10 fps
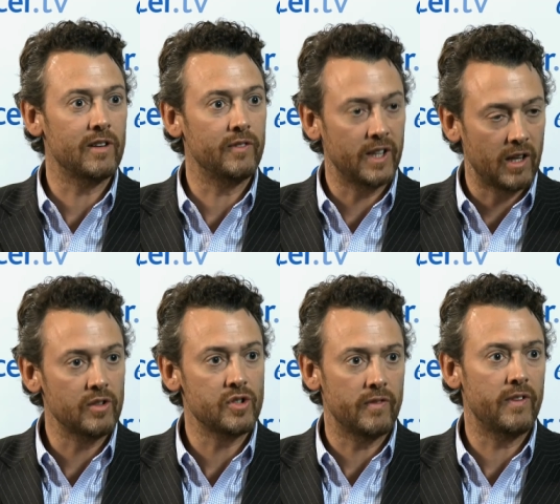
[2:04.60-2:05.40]
um, the
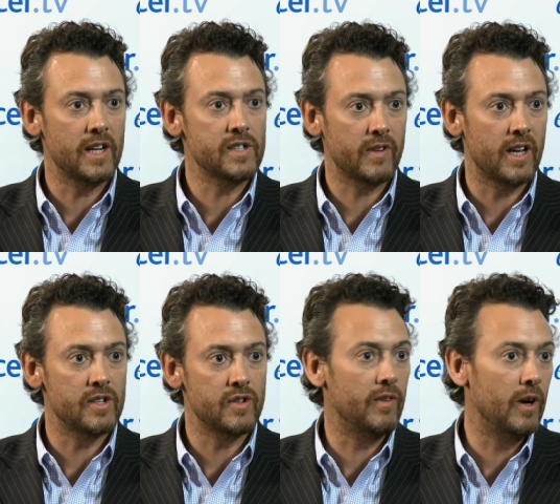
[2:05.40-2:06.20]
cultural effects of
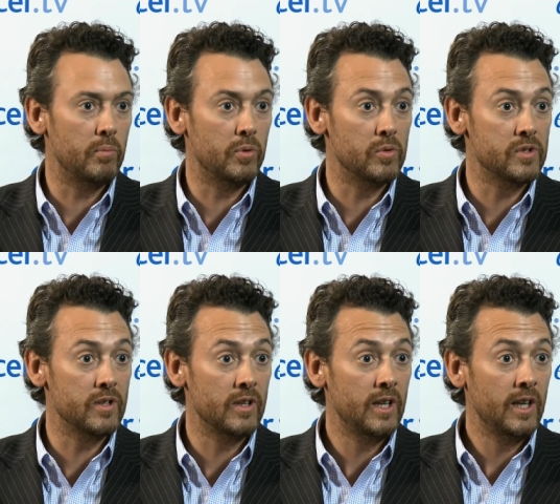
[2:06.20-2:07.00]
cancer are very important
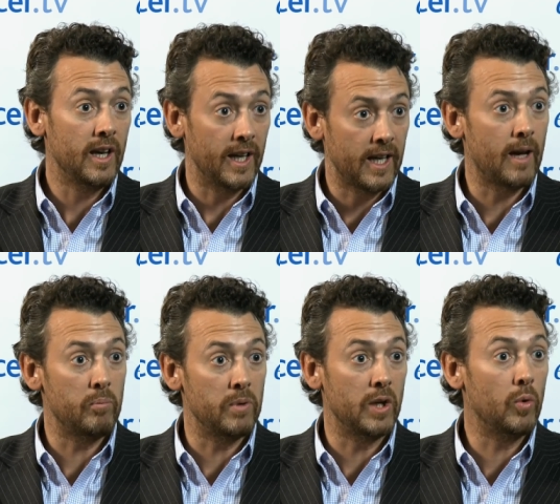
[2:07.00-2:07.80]
and can
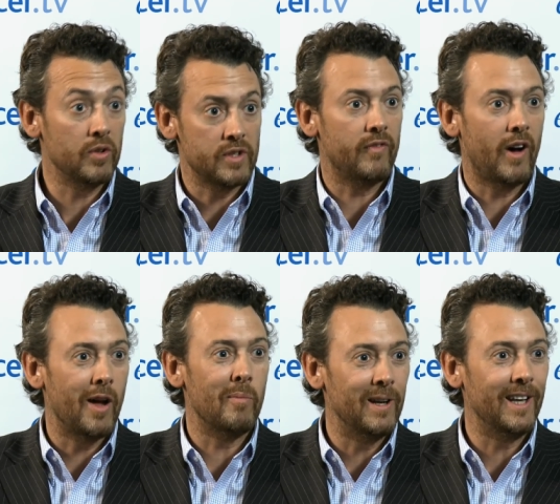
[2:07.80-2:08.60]
be
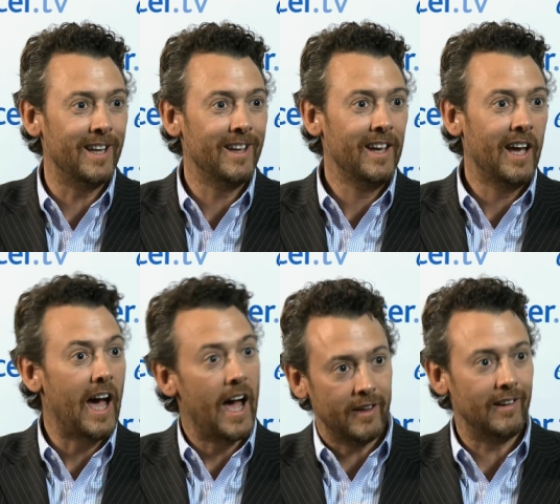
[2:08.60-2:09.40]
quantifiably
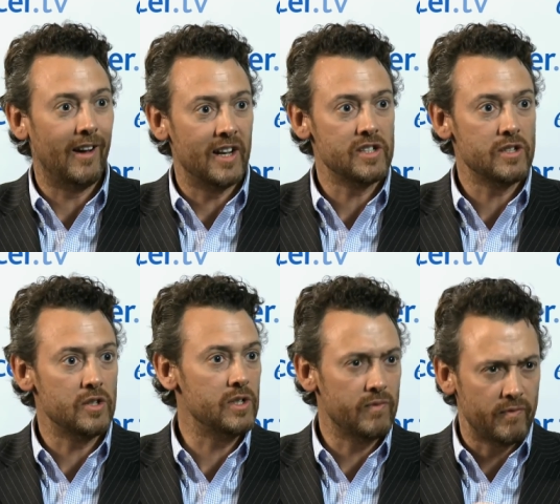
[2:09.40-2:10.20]
analysed
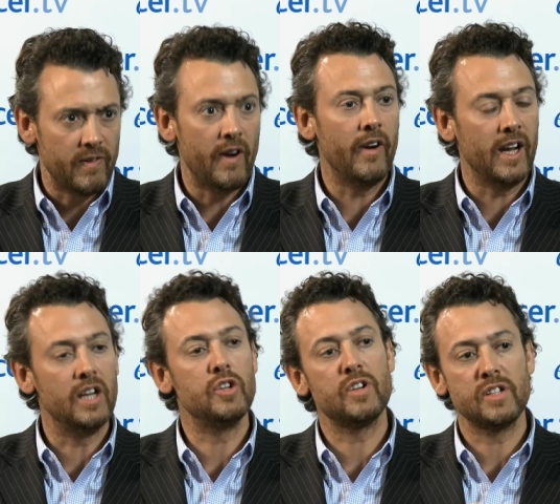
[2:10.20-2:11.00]
using some very
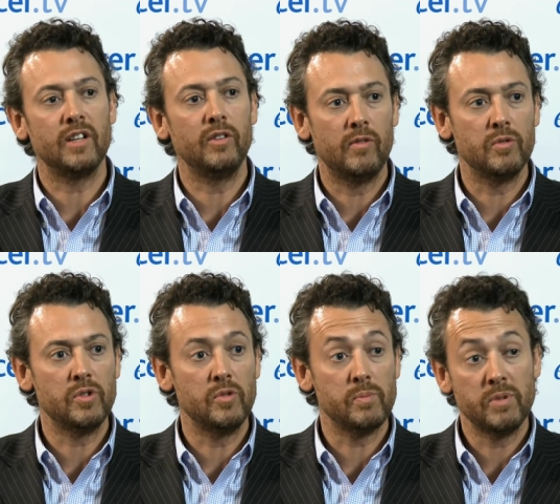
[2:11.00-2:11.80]
interesting and novel
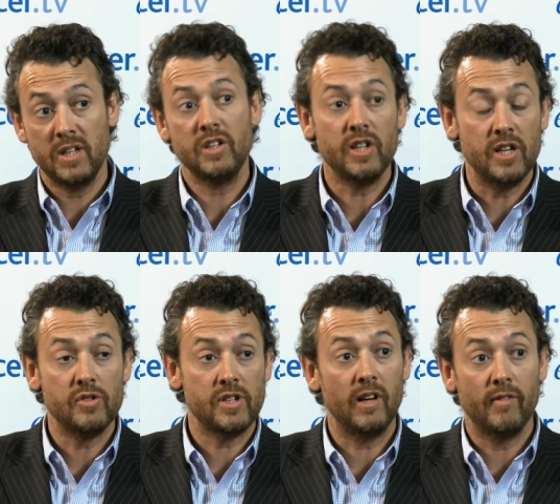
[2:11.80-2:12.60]
tools, particularly
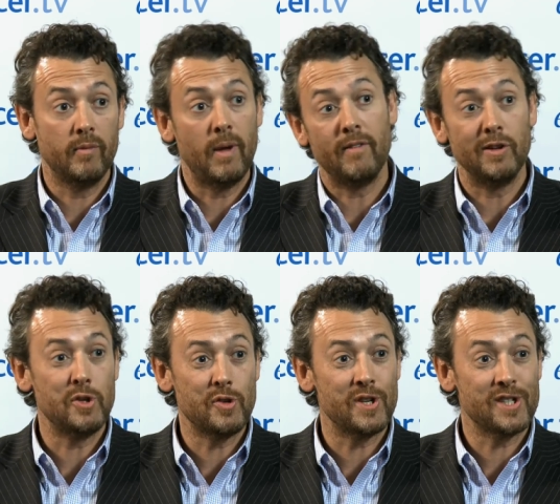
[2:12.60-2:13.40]
interestingly from
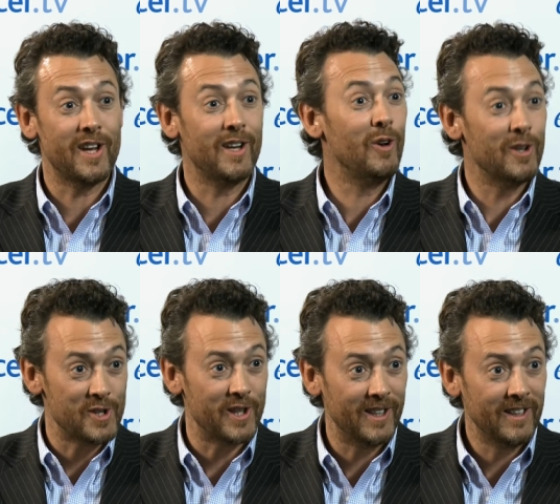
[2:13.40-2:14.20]
evolutionary
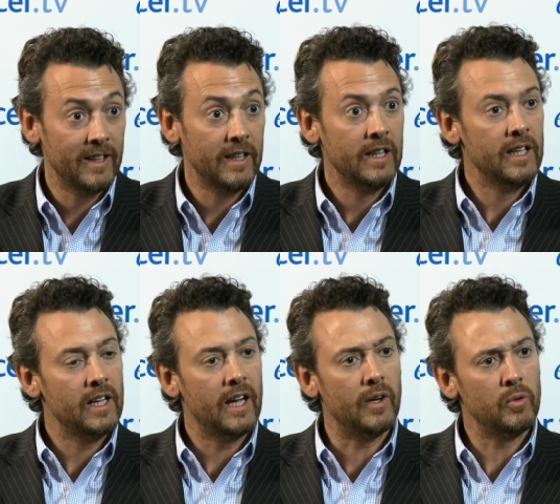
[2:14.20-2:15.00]
psychology. Mm
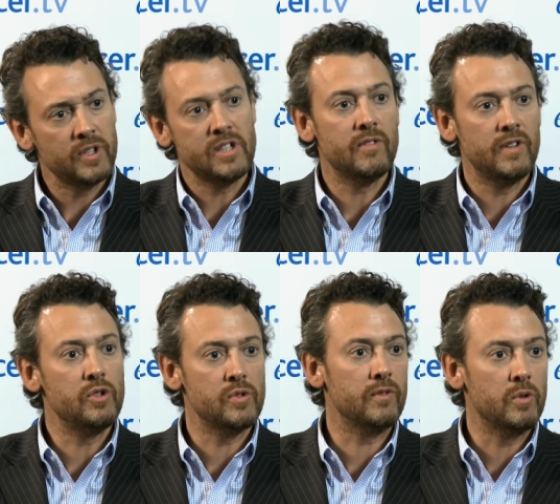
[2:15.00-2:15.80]
-hmm. And all these
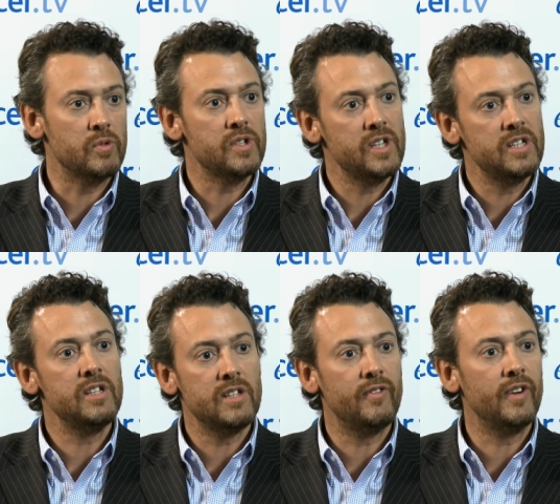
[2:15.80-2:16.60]
individuals, of course, sit in
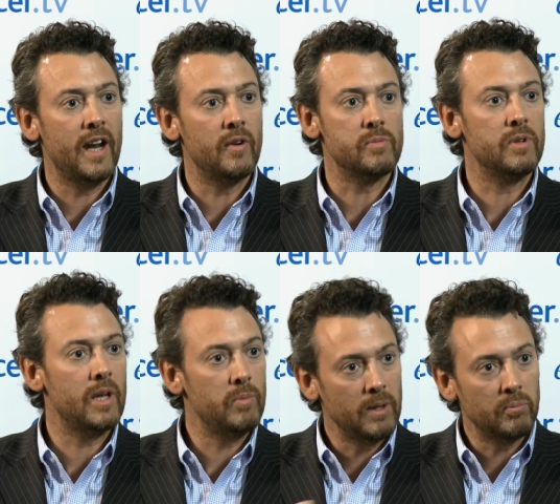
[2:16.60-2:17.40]
different areas, but they're
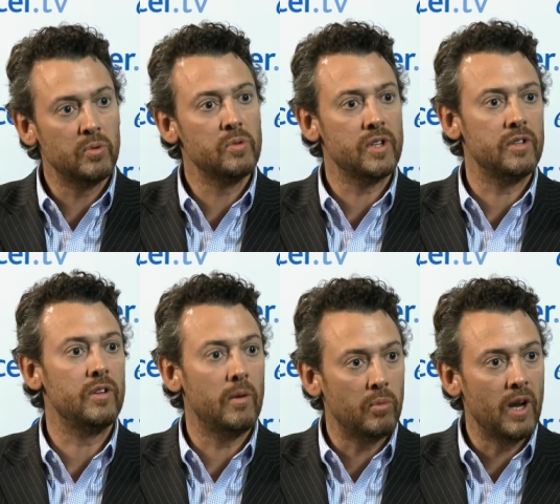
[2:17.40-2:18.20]
being brought under the
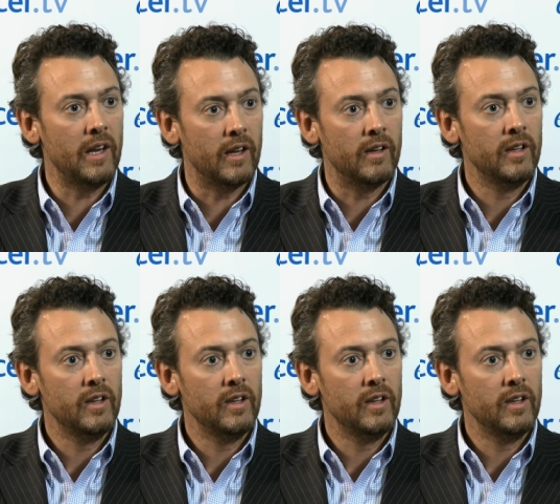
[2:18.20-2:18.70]
umbrella